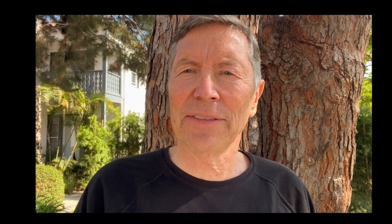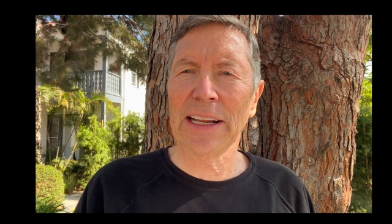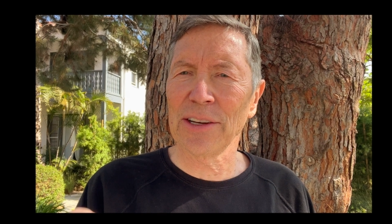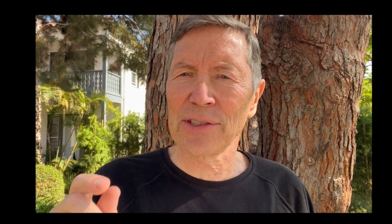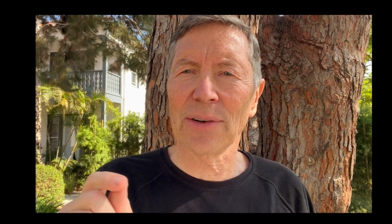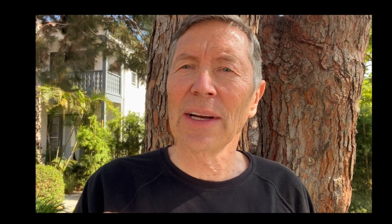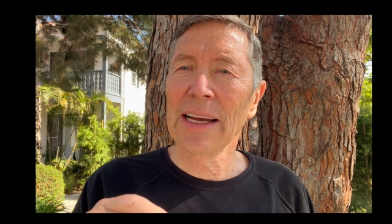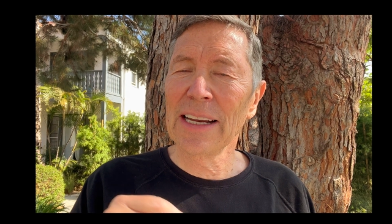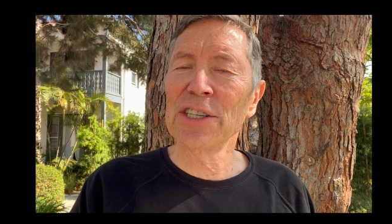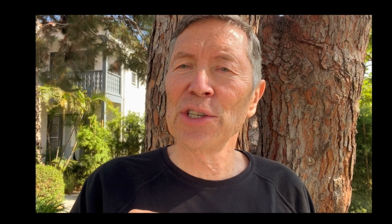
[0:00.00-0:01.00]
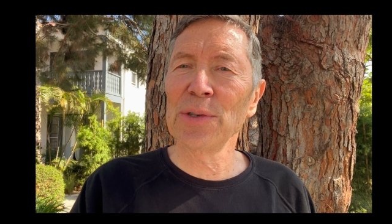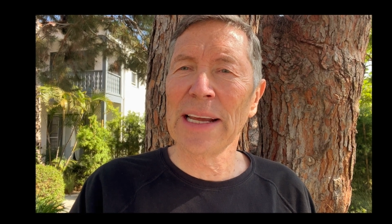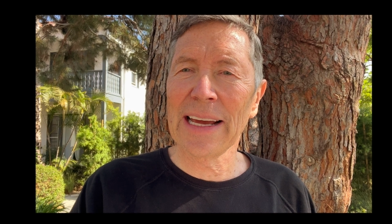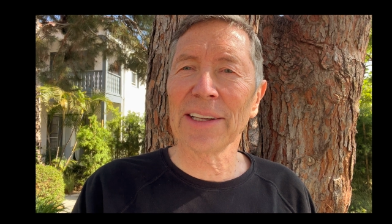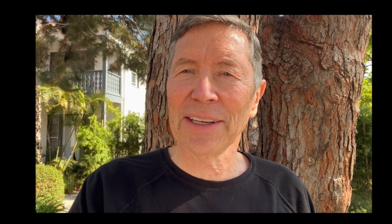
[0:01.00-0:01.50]
video. So do
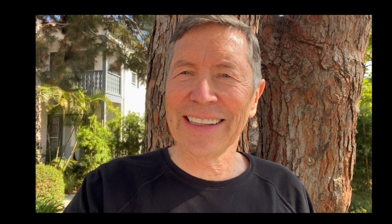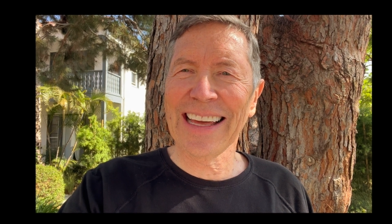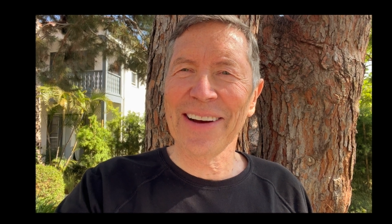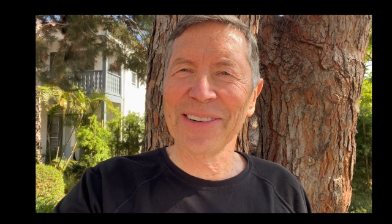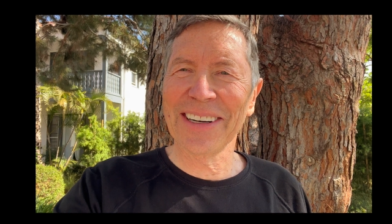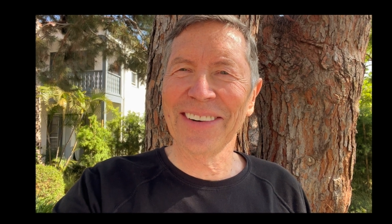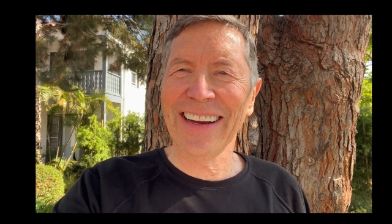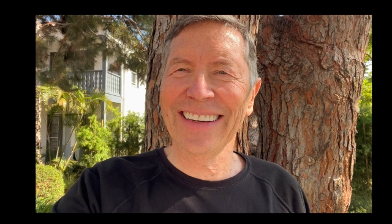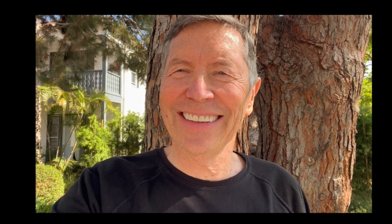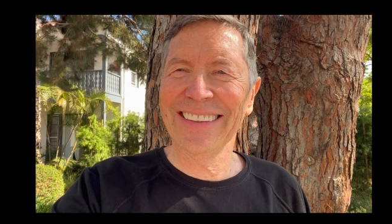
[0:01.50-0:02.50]
take a look at that one, all right?